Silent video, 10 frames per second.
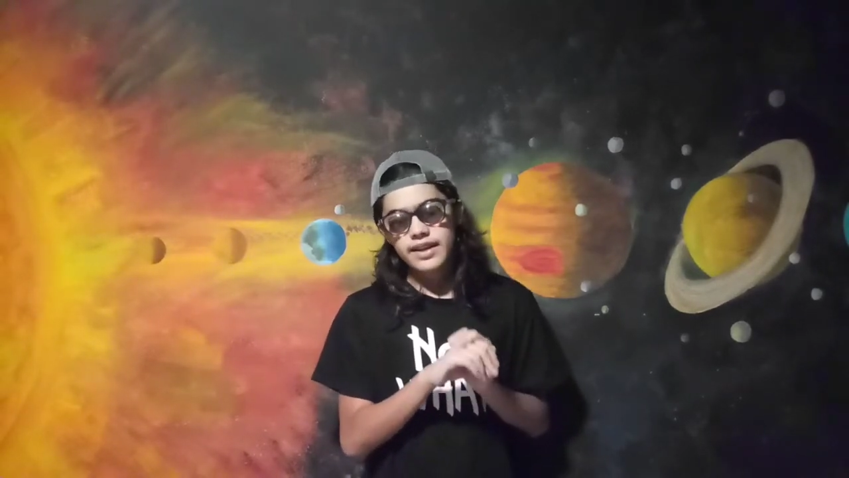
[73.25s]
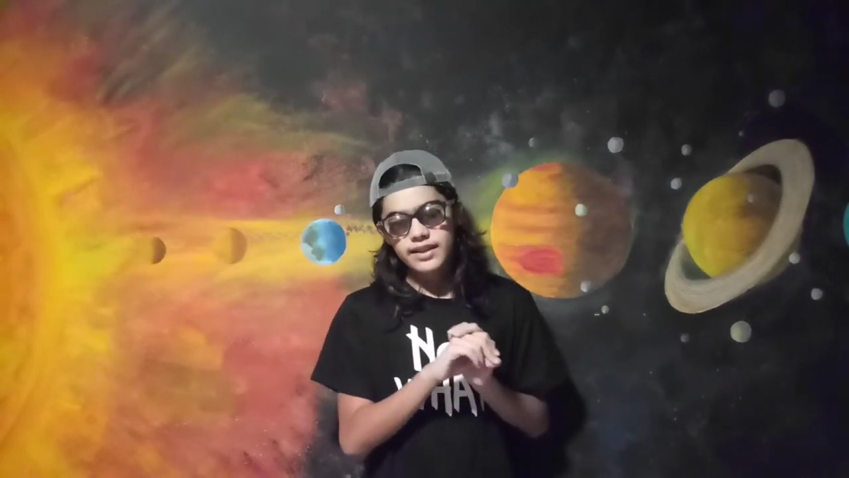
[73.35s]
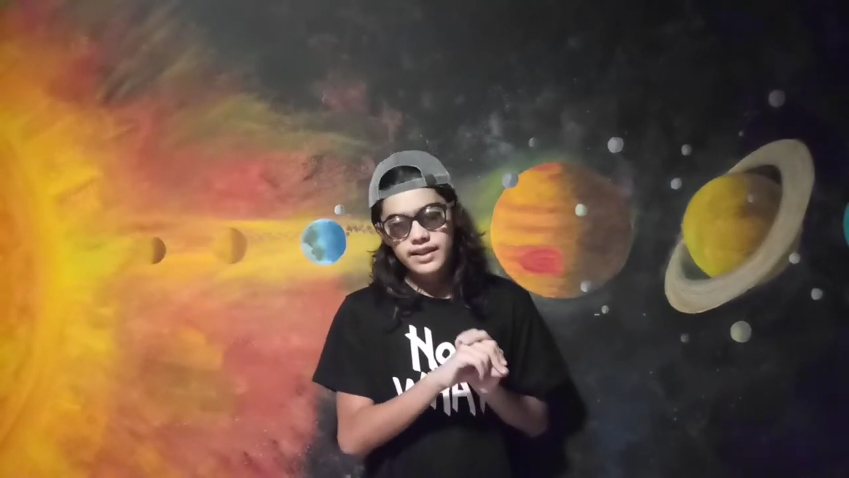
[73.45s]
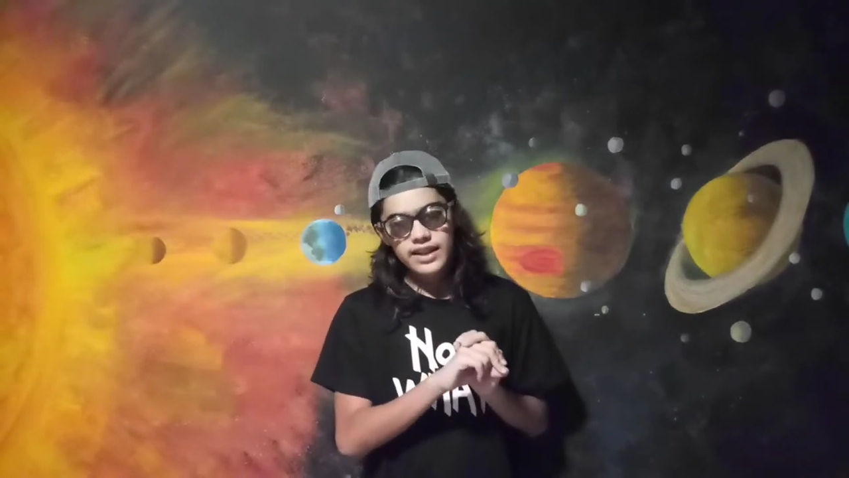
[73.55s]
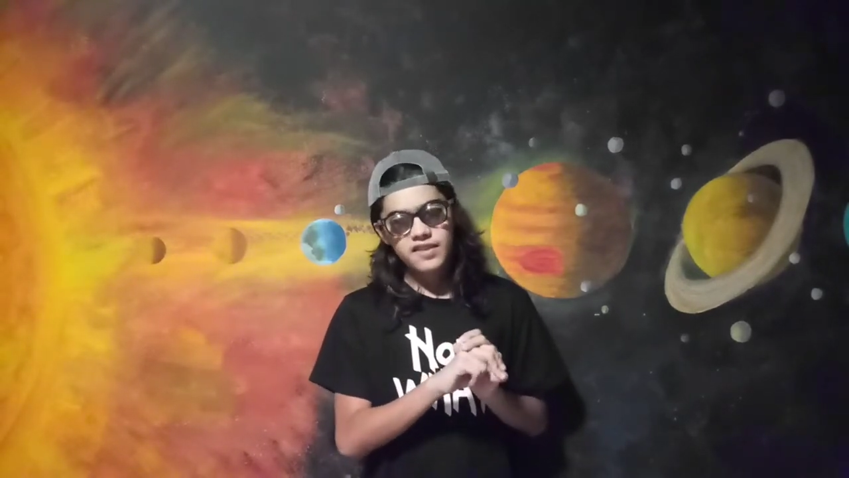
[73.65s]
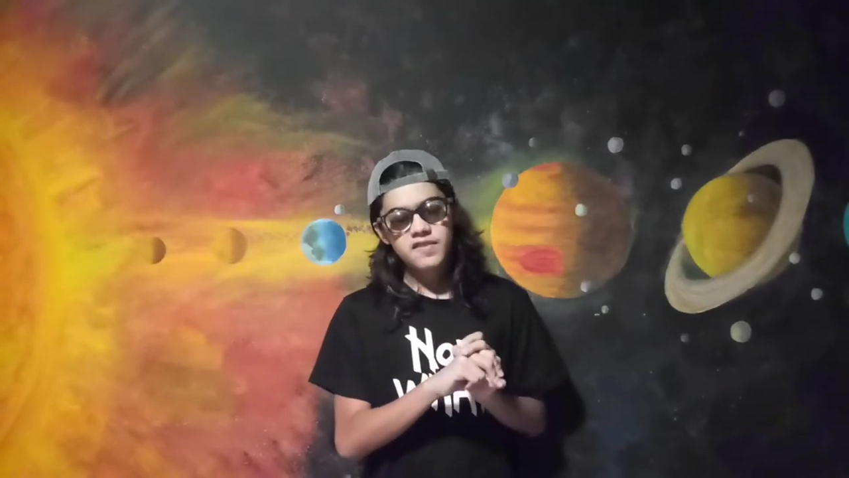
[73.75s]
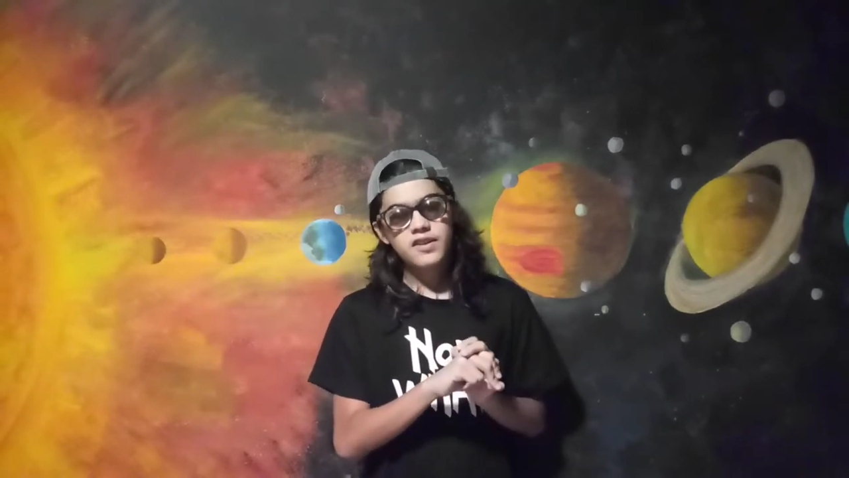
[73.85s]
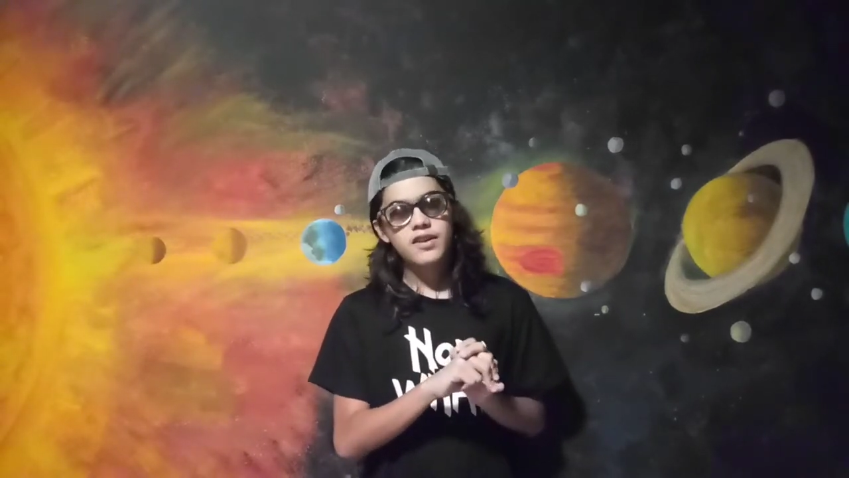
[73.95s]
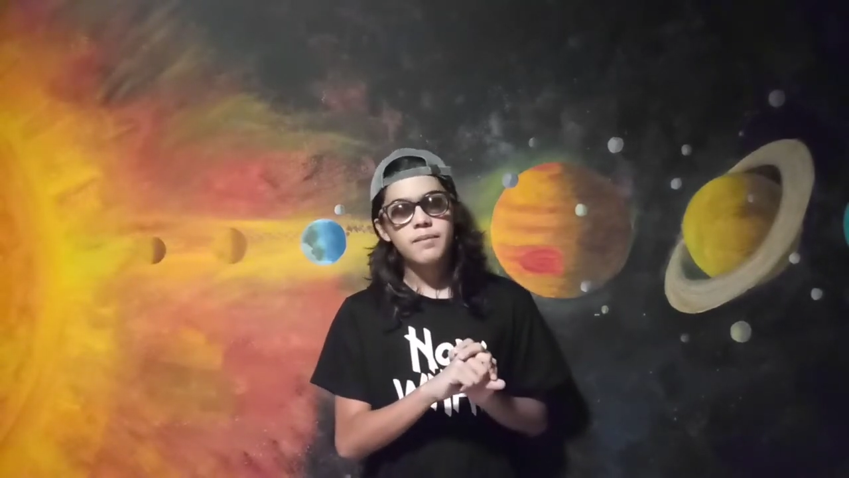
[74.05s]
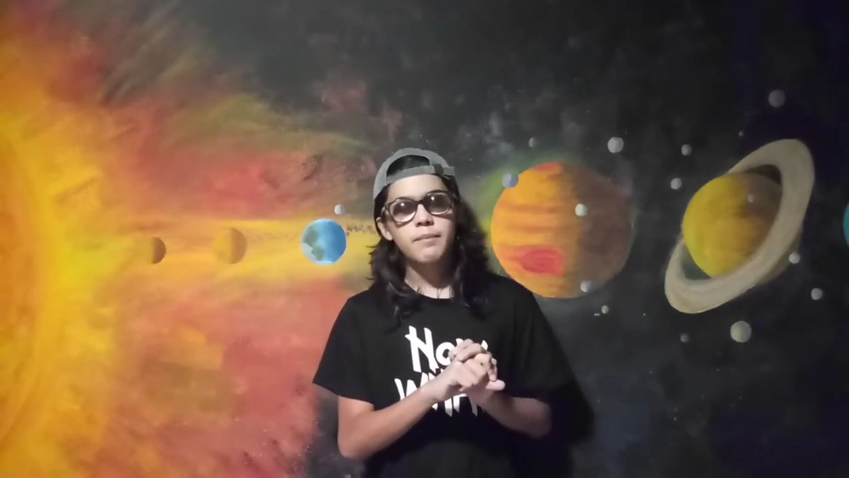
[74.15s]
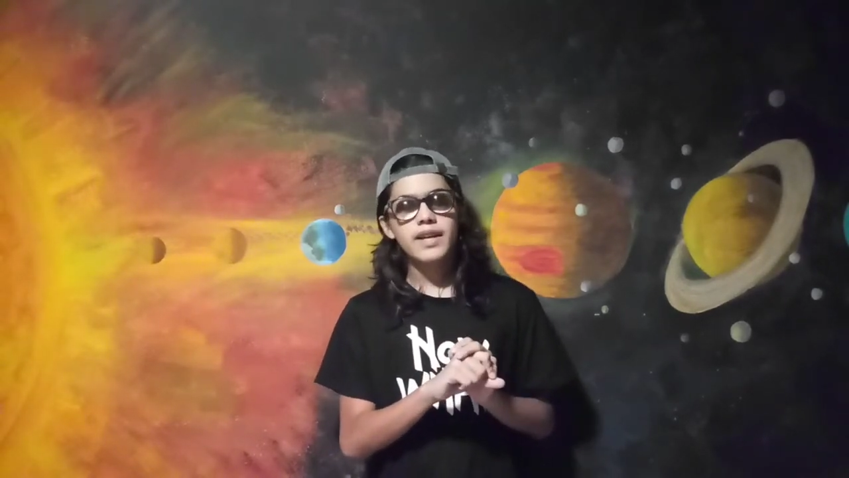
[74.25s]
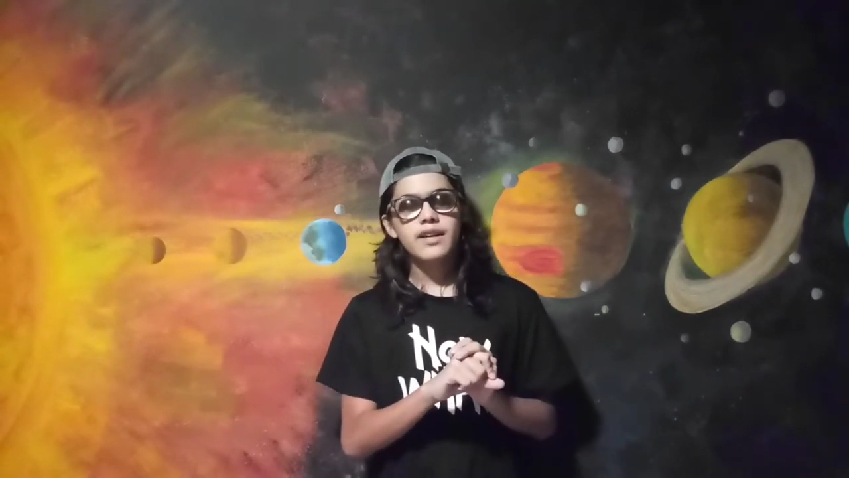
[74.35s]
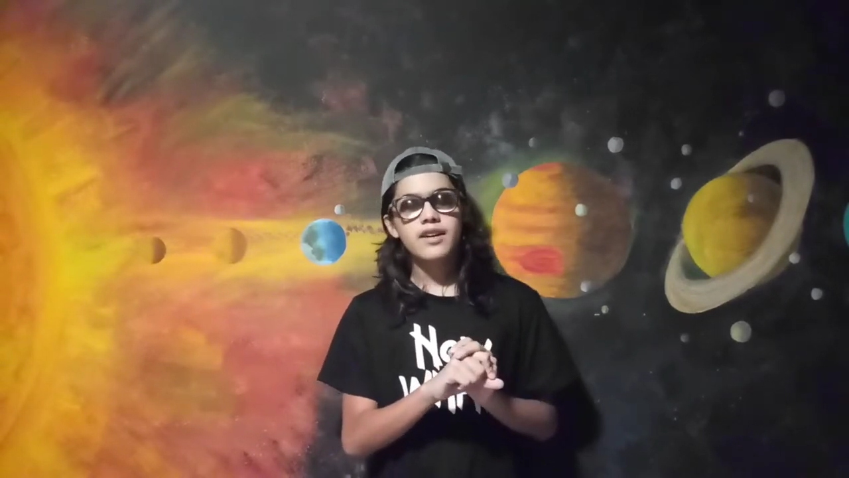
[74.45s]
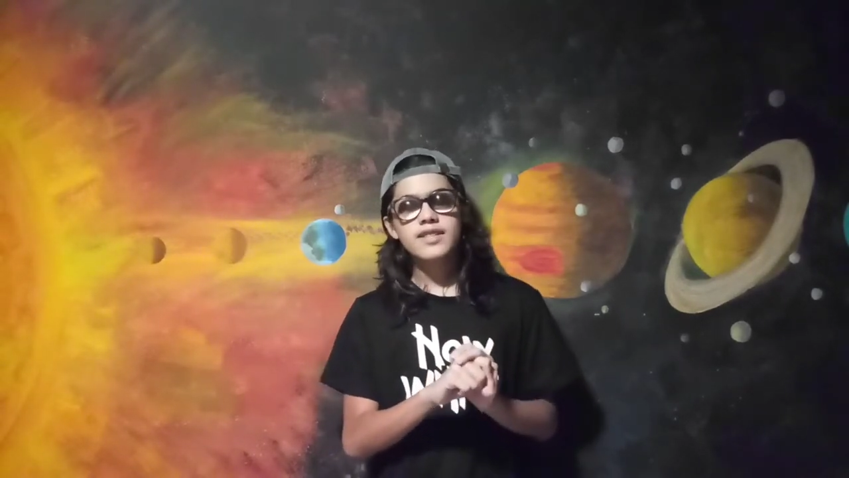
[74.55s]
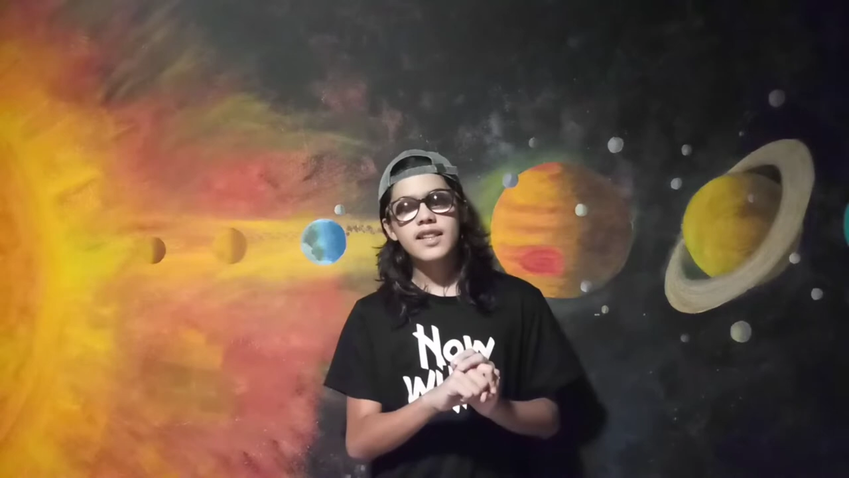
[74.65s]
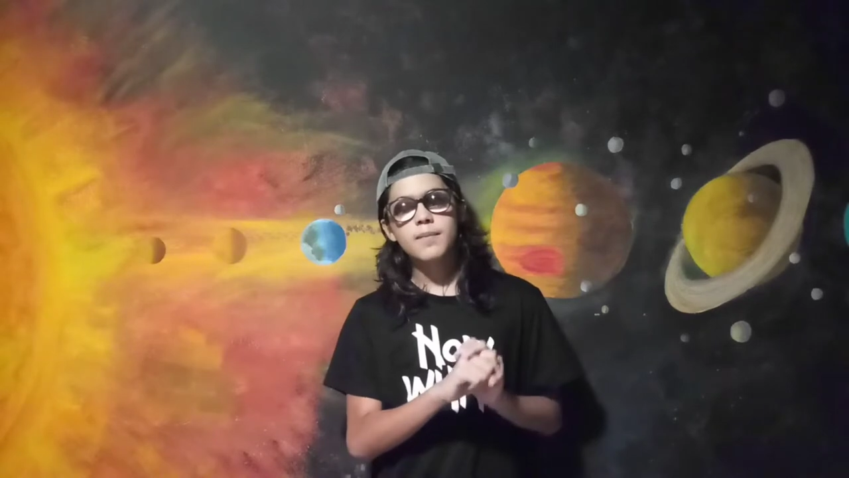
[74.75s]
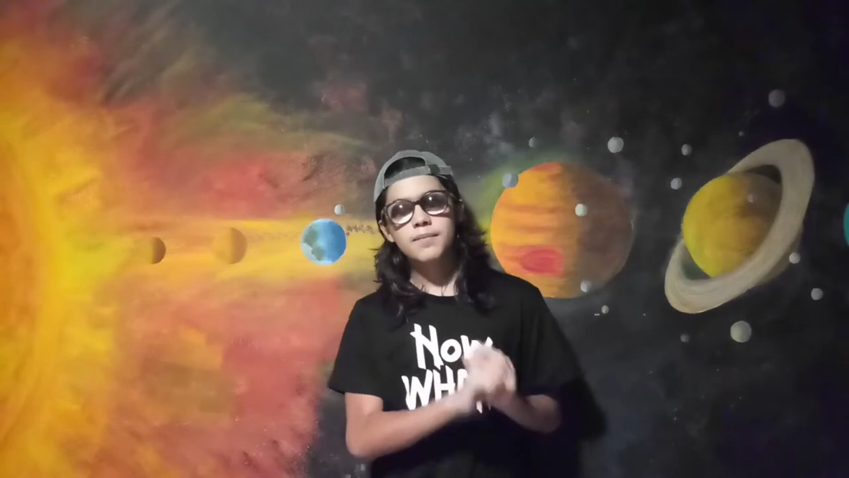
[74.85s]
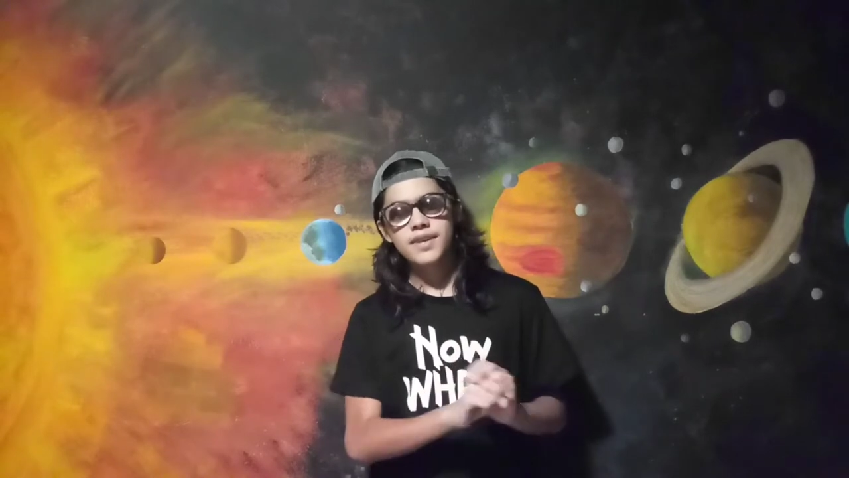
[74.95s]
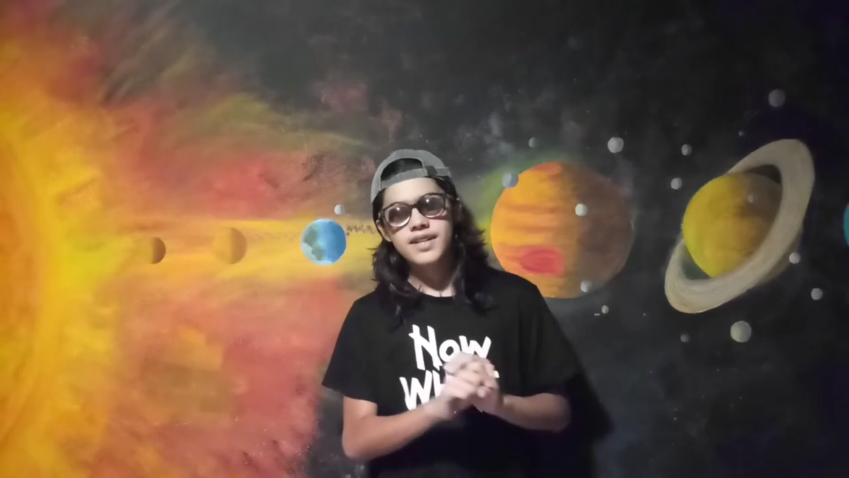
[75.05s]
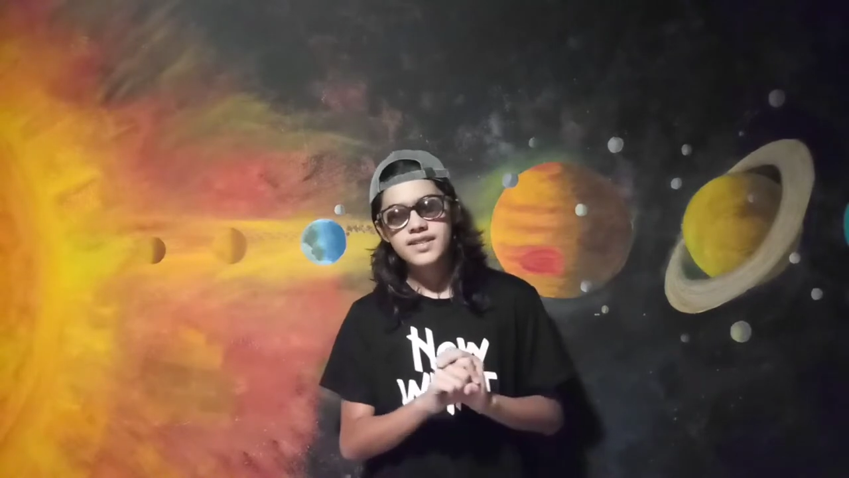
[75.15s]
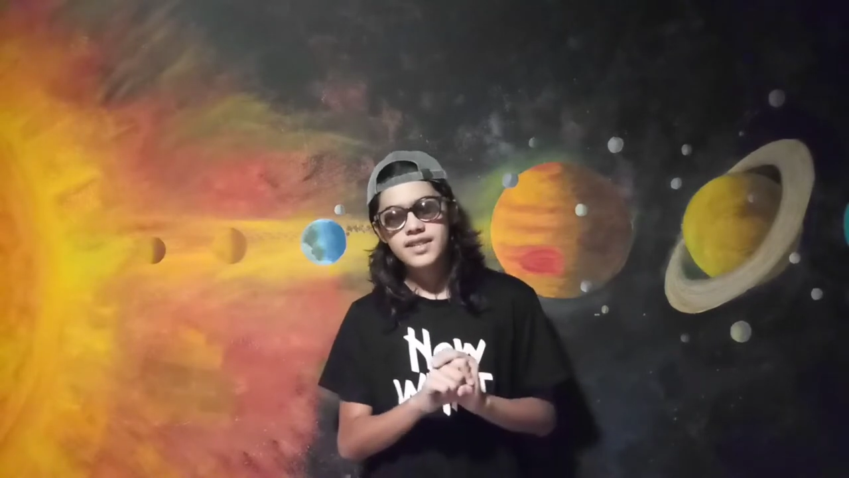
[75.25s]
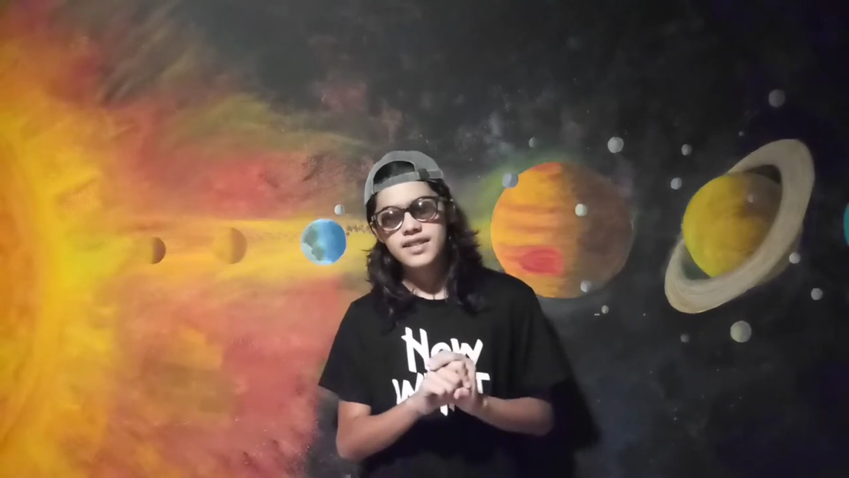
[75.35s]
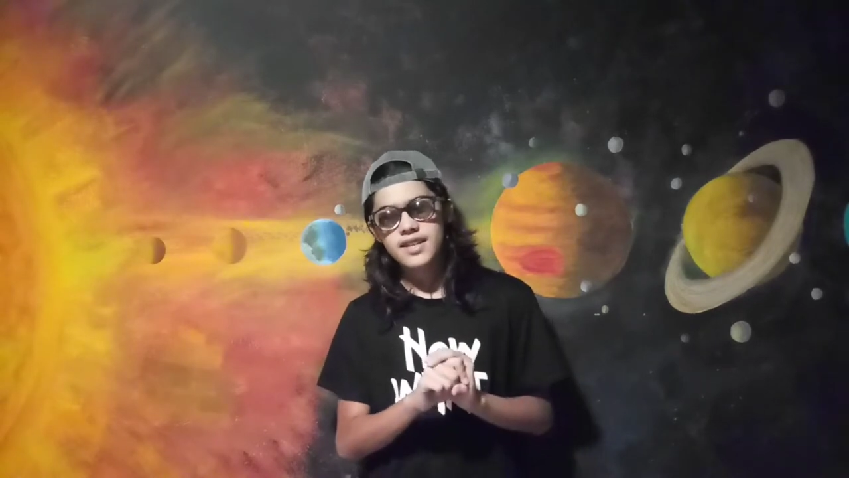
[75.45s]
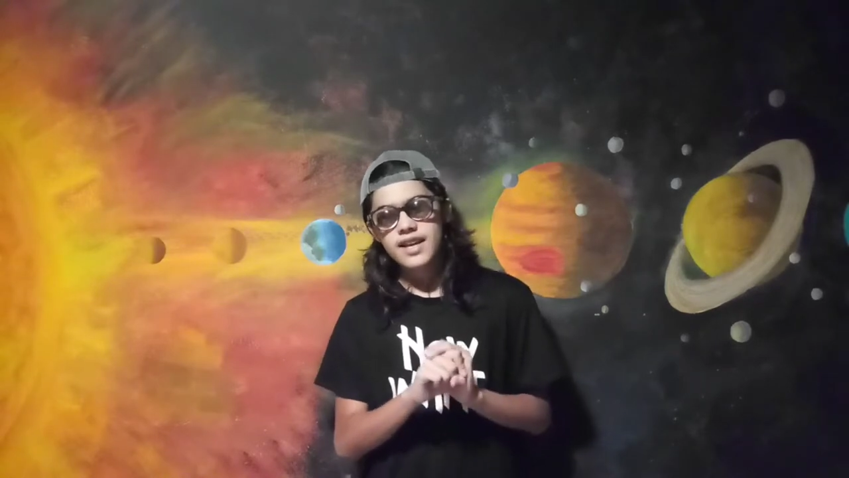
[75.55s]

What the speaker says: leave, causing the Brexit.